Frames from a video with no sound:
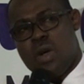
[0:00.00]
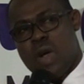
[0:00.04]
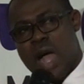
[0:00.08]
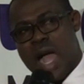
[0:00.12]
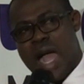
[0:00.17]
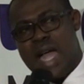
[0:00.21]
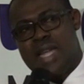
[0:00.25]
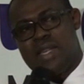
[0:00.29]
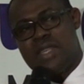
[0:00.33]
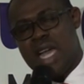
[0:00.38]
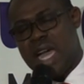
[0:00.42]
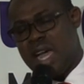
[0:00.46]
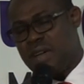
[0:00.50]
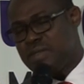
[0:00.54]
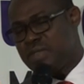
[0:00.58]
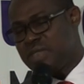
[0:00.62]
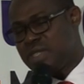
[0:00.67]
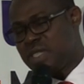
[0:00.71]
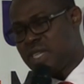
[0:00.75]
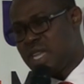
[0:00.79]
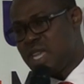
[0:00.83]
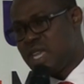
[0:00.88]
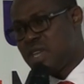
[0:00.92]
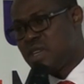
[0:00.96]
I have
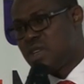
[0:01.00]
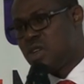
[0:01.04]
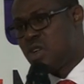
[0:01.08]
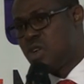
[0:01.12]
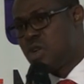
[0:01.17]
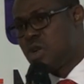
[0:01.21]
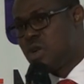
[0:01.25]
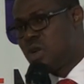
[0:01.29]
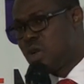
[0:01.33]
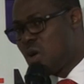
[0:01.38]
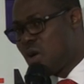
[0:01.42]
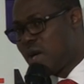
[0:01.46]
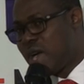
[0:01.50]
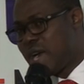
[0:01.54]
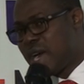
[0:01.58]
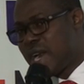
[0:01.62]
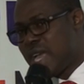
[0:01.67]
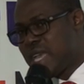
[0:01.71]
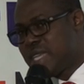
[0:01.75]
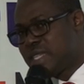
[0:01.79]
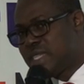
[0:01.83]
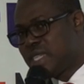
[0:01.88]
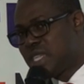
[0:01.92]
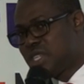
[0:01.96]
seen
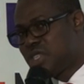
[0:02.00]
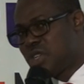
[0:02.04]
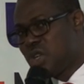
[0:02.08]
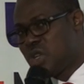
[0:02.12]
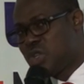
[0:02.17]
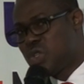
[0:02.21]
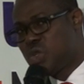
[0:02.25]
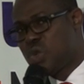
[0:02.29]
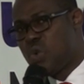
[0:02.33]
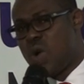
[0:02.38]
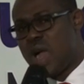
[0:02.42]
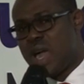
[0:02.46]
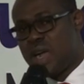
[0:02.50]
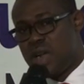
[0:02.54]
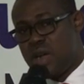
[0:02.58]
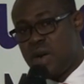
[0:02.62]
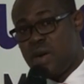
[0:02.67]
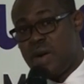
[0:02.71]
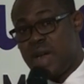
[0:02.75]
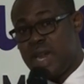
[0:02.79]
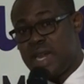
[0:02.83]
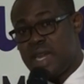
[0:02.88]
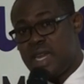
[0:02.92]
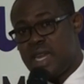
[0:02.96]
organizations who are
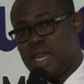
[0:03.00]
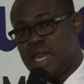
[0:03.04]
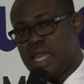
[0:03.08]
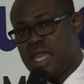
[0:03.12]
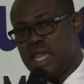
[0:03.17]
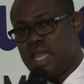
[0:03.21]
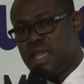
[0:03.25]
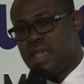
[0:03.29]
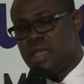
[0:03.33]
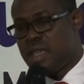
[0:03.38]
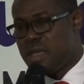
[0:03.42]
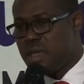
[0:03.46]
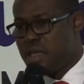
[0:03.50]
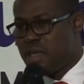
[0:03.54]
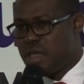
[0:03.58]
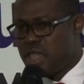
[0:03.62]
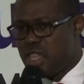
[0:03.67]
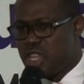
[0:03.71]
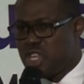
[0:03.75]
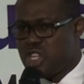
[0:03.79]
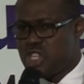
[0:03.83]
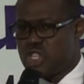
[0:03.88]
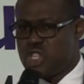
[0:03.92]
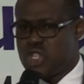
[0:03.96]
currently
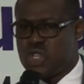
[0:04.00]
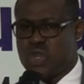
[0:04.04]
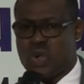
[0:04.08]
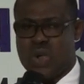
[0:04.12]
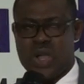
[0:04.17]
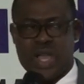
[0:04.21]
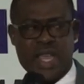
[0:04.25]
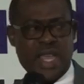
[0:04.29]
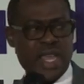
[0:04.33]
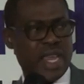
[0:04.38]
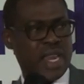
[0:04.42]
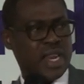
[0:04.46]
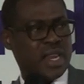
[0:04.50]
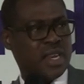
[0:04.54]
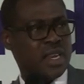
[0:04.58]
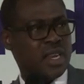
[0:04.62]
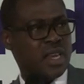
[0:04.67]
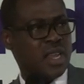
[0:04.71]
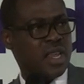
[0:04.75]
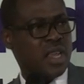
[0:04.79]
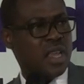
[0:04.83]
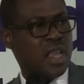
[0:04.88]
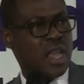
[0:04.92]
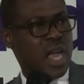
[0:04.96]
enjoying,
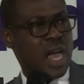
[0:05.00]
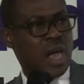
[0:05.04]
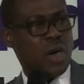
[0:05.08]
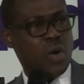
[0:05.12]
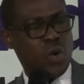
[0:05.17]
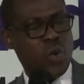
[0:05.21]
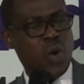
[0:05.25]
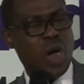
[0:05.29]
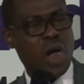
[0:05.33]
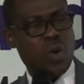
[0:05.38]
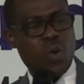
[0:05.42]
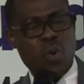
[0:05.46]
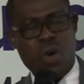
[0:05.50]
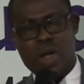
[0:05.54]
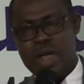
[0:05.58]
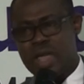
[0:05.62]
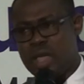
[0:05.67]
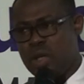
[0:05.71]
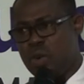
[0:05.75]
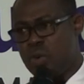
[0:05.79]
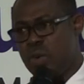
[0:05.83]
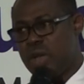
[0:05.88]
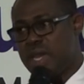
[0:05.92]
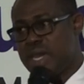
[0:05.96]
who are
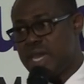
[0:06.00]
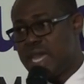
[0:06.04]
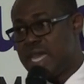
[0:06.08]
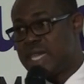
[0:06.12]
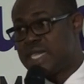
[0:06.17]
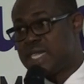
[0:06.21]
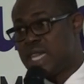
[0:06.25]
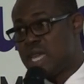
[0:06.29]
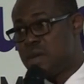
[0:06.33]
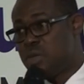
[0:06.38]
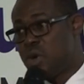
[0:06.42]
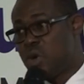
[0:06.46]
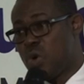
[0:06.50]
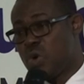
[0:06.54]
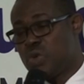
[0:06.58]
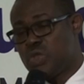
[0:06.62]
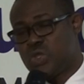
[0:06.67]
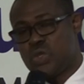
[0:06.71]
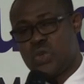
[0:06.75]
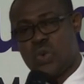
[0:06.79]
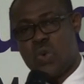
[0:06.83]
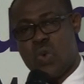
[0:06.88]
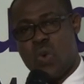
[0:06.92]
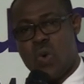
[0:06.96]
working with
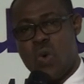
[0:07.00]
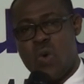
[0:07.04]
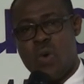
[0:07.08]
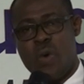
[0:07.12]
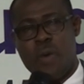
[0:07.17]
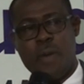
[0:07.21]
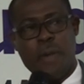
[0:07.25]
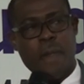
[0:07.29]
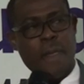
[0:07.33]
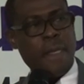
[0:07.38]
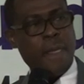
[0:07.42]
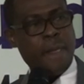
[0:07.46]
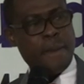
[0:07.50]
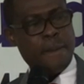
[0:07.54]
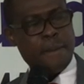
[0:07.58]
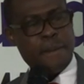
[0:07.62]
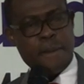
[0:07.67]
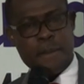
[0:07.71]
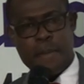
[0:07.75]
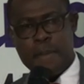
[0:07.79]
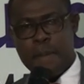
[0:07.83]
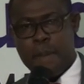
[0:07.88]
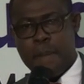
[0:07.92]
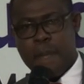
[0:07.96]
HMOs, who
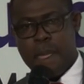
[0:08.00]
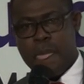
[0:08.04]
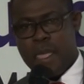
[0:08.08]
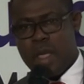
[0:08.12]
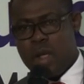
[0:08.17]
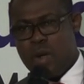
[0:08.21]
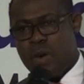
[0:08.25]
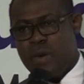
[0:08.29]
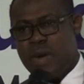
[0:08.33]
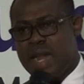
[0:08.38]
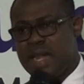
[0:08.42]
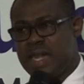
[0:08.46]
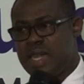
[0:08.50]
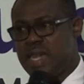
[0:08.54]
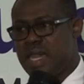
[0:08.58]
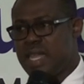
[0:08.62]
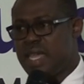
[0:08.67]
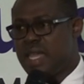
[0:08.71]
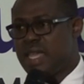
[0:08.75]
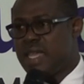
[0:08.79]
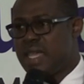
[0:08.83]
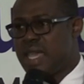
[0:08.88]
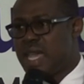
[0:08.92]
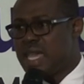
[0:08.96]

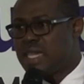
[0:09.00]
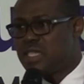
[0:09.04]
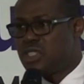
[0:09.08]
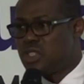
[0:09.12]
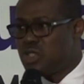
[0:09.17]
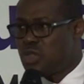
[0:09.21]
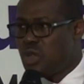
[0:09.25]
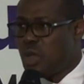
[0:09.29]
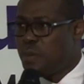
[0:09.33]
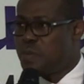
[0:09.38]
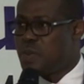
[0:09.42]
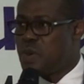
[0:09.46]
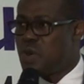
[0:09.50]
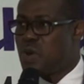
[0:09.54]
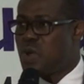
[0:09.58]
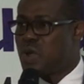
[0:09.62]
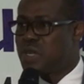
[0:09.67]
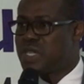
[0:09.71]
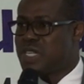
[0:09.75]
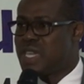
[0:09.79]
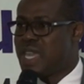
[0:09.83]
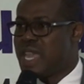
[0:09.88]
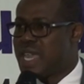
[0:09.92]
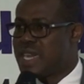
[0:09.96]
currently get
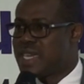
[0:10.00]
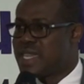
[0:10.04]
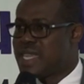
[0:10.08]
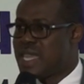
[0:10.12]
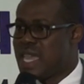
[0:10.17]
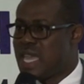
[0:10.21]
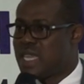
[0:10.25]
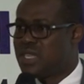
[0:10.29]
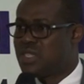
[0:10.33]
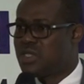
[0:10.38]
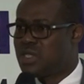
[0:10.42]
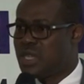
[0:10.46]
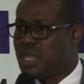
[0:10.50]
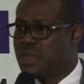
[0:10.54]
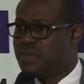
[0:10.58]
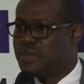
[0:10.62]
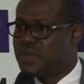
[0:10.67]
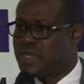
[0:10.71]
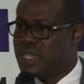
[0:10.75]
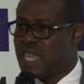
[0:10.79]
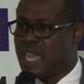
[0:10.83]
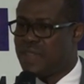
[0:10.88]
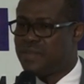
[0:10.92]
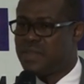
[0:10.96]
top-notch healthcare
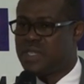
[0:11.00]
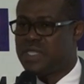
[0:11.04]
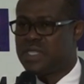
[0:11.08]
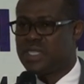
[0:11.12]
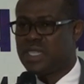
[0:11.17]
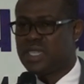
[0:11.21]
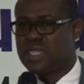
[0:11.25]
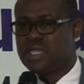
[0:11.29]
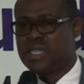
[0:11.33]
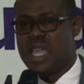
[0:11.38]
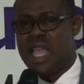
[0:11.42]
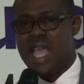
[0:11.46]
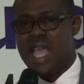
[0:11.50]
services,